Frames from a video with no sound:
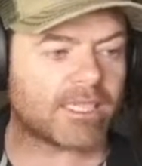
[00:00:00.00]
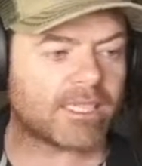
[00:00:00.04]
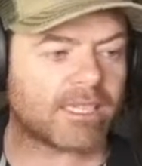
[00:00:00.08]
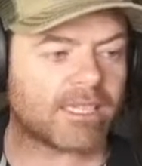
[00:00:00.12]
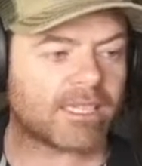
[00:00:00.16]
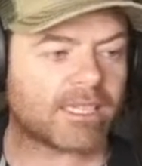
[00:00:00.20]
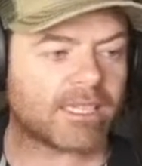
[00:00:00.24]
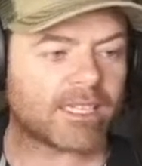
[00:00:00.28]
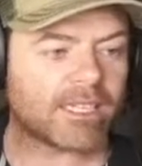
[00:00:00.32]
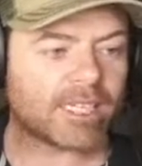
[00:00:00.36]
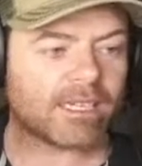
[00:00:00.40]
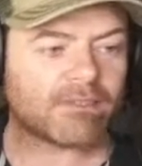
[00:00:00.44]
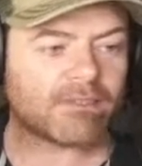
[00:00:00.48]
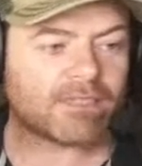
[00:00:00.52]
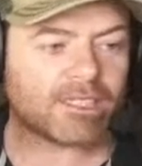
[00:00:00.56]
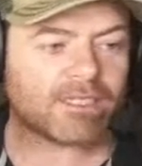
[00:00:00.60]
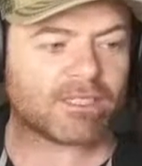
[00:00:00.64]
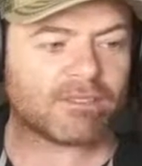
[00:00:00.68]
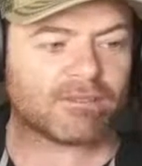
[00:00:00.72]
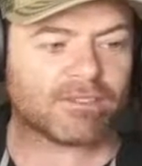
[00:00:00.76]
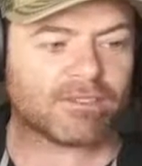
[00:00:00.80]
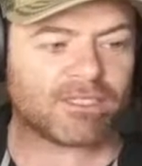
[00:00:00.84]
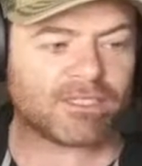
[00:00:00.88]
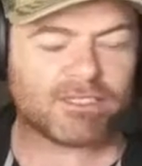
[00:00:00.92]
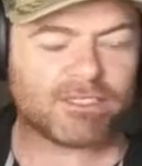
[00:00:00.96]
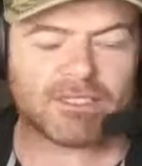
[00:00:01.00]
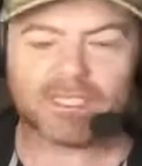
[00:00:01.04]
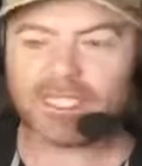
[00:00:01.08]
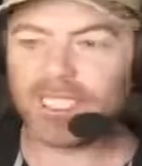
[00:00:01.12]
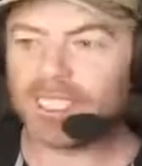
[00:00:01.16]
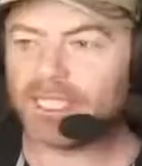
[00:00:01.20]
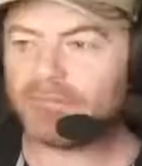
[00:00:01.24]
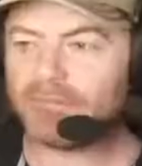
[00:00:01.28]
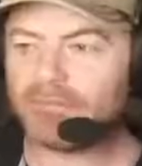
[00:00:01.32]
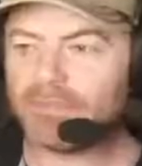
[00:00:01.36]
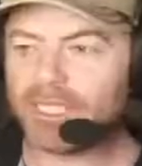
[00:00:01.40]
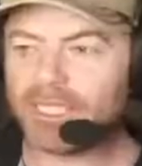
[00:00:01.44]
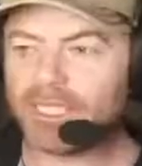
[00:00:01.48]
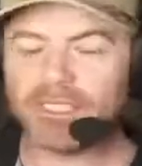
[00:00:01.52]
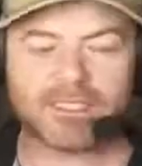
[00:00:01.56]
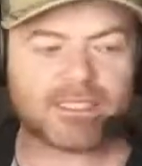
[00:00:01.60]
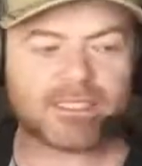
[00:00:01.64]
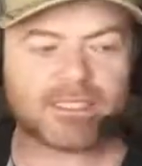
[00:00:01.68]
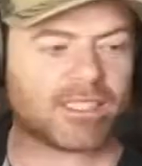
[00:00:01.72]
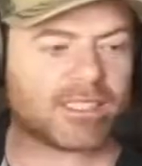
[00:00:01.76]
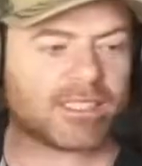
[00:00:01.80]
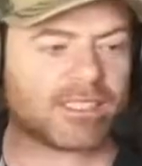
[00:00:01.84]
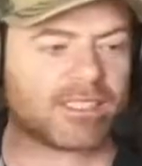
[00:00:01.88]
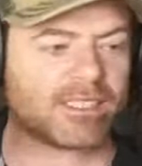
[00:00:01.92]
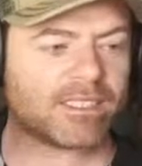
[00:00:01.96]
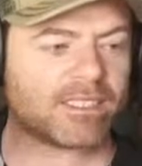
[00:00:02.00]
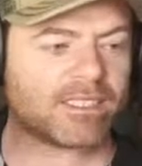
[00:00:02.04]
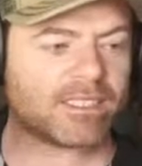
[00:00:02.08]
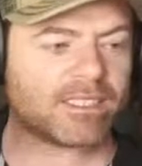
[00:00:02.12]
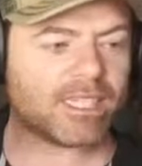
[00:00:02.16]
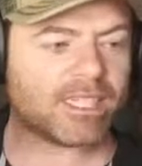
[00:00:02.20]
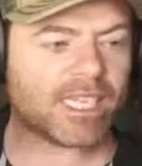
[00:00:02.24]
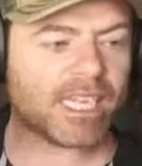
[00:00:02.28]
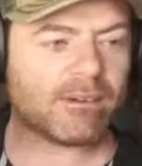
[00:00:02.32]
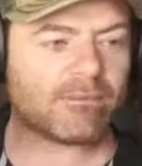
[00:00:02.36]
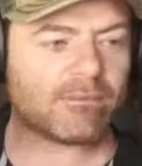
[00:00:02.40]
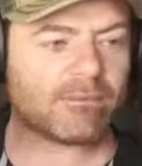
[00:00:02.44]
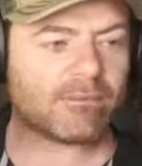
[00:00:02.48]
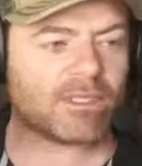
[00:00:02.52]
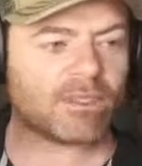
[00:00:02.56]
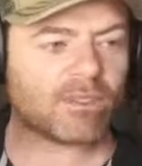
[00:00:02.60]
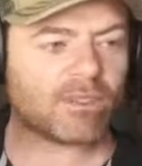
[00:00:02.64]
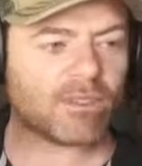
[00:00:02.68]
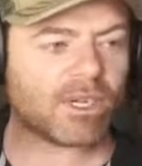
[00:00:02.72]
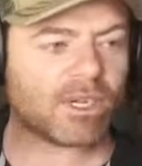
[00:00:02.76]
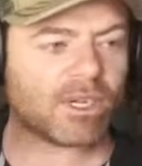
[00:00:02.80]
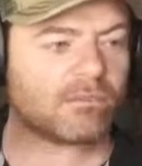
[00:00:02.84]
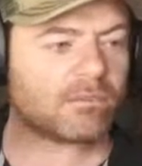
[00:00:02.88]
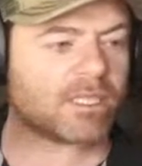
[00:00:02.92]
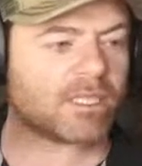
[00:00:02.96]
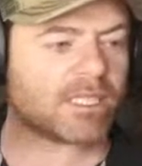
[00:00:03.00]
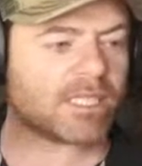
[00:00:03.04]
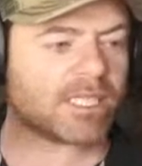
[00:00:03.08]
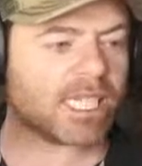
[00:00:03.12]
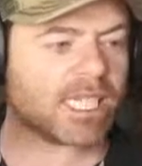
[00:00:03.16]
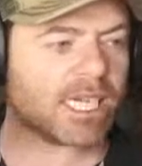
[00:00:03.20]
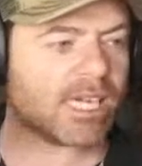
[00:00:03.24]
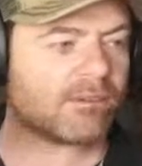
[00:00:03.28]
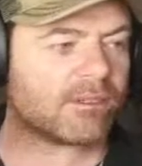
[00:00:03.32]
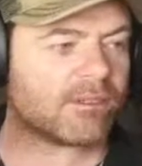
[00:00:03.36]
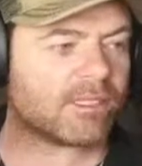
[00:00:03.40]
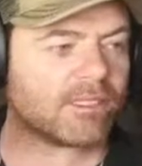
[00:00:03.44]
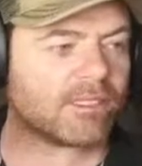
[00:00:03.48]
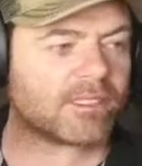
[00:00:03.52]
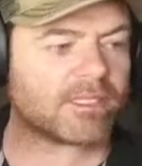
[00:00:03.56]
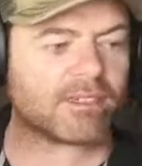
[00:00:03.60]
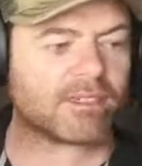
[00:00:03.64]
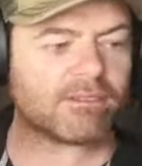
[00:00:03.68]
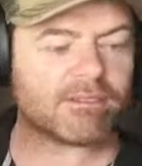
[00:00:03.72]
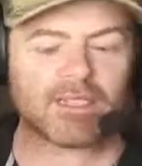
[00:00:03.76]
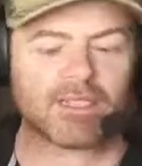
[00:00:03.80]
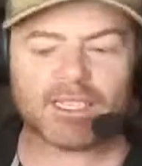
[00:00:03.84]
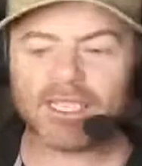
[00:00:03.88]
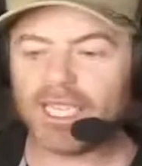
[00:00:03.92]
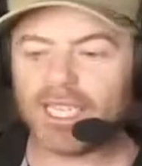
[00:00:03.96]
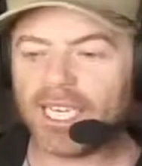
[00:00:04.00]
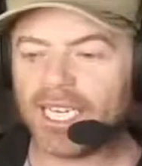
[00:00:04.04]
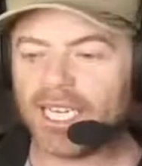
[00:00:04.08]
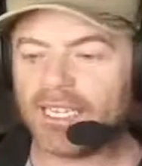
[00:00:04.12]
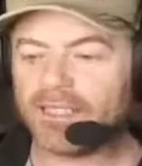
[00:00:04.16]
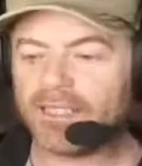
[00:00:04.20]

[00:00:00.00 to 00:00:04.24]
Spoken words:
That was confusing because this camera's all upside down and stuff like that.